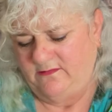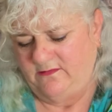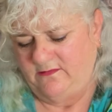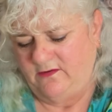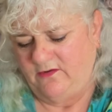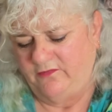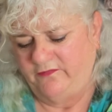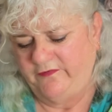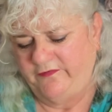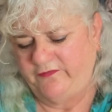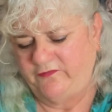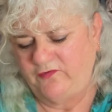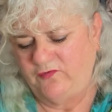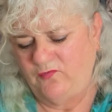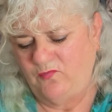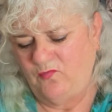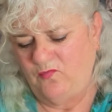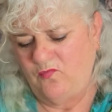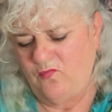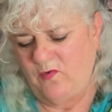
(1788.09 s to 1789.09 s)
I'll just
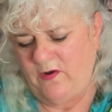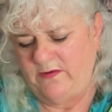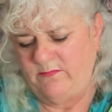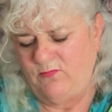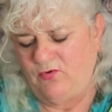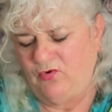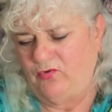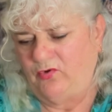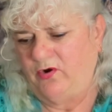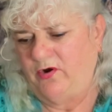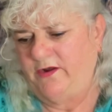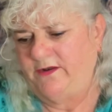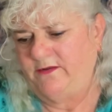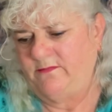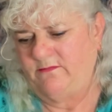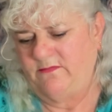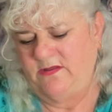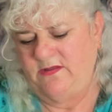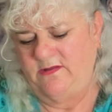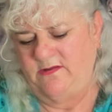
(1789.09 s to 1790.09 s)
do one more
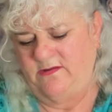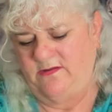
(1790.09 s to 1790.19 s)
item,